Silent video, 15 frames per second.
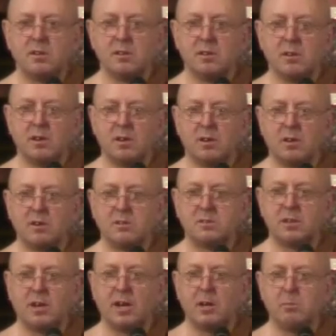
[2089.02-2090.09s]
A lot of
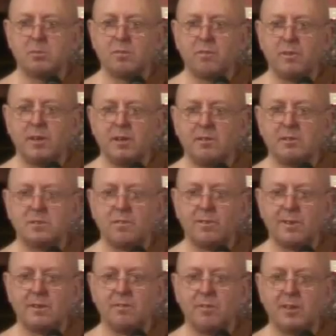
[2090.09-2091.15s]
times fear is
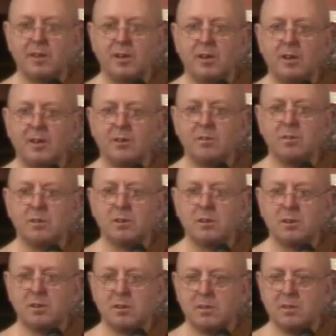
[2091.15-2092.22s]
fear of the unknown.
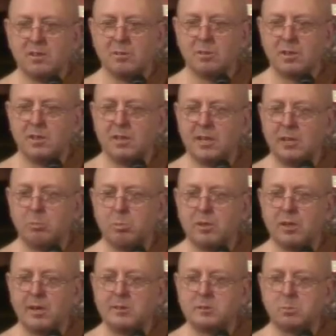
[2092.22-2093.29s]
When death
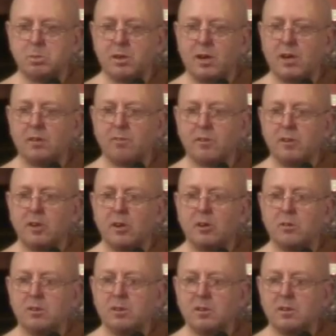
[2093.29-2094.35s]
becomes part of the
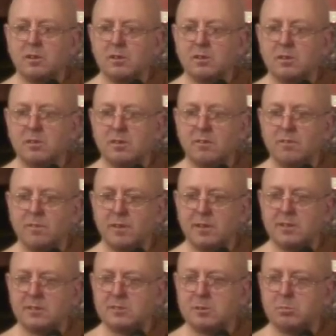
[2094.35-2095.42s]
known, the fear
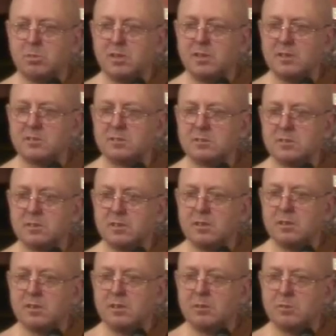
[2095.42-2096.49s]
disappears,
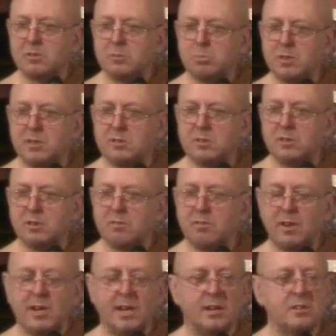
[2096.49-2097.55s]
which means you can
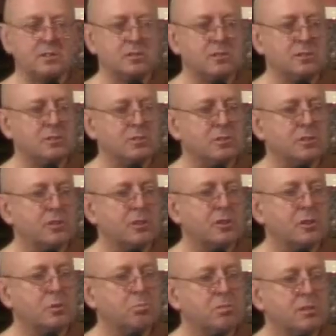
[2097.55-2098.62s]
relax and enjoy the
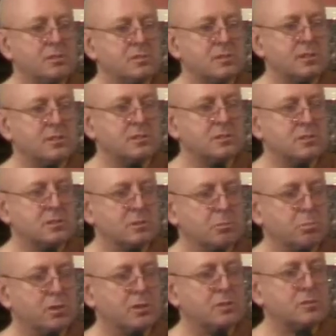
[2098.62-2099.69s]
whole process
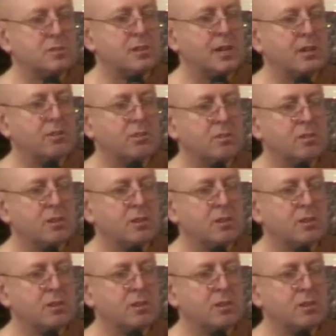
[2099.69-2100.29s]
post-death.